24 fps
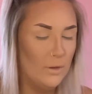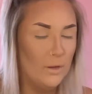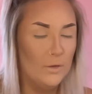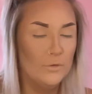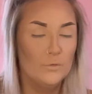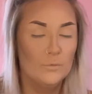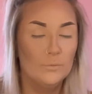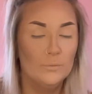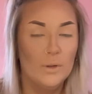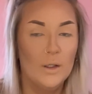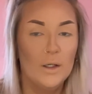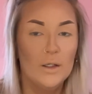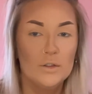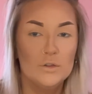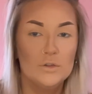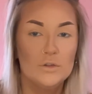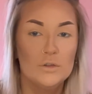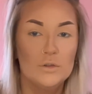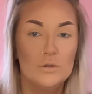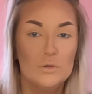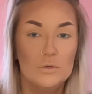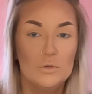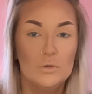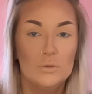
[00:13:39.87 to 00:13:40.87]
I don't
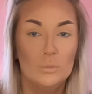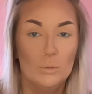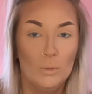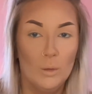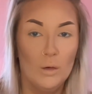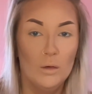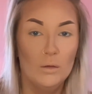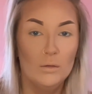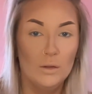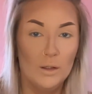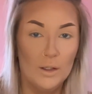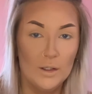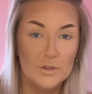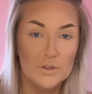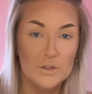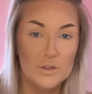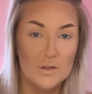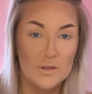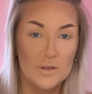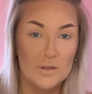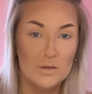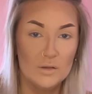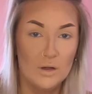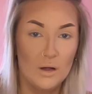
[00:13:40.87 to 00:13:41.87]
actually know what lashes
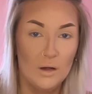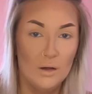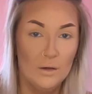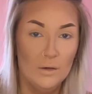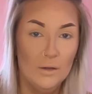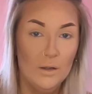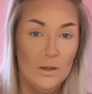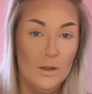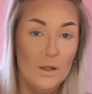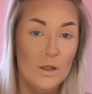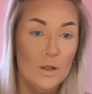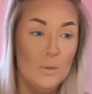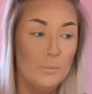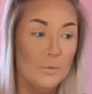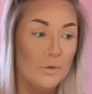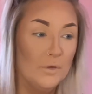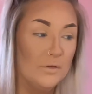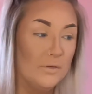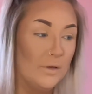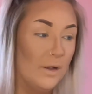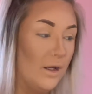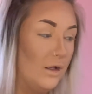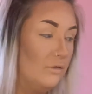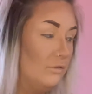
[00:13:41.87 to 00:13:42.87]
these are,
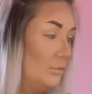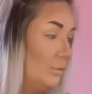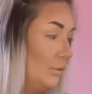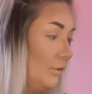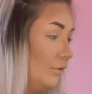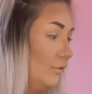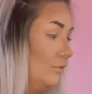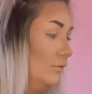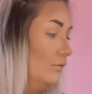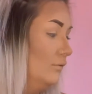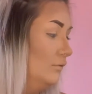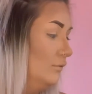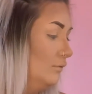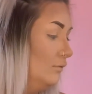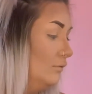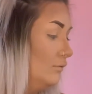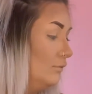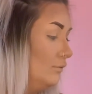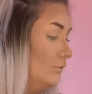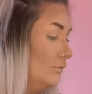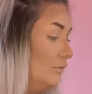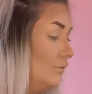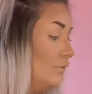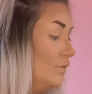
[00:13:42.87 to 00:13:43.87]
because I have about
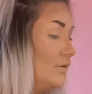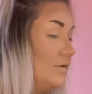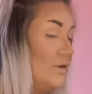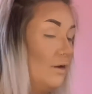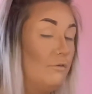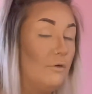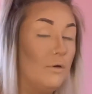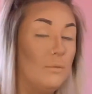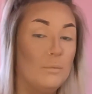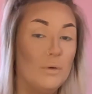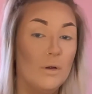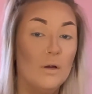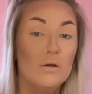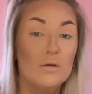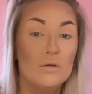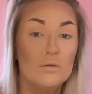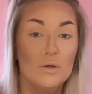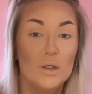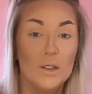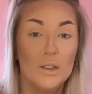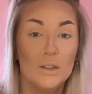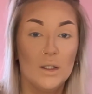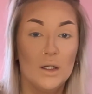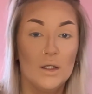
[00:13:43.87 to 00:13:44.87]
7 pairs of
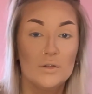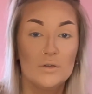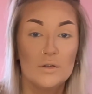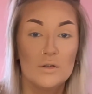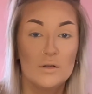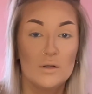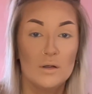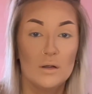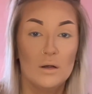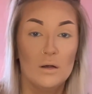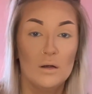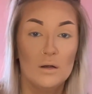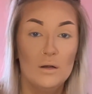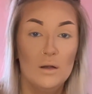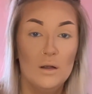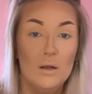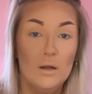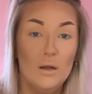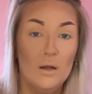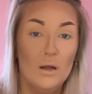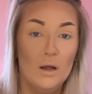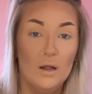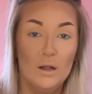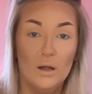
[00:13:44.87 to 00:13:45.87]
eyelashes here,
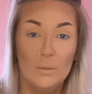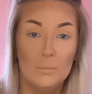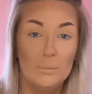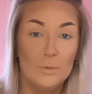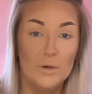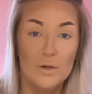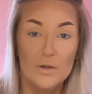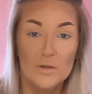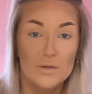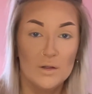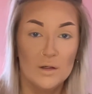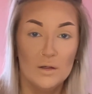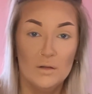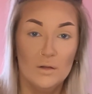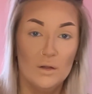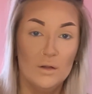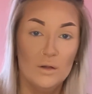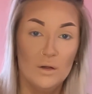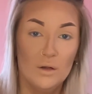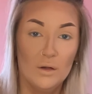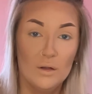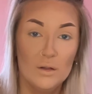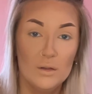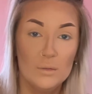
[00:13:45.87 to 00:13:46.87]
and I'm pretty certain that
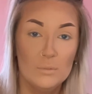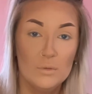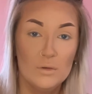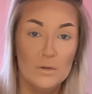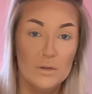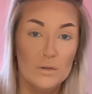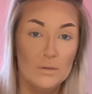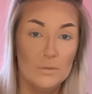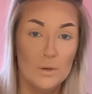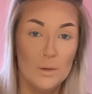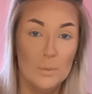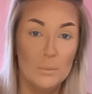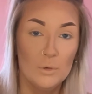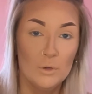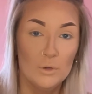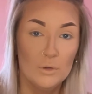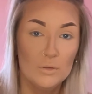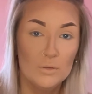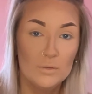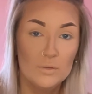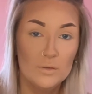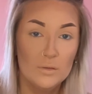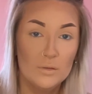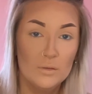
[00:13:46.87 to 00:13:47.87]
none of them are in the right
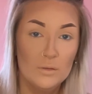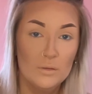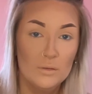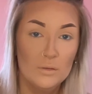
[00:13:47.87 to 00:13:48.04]
box.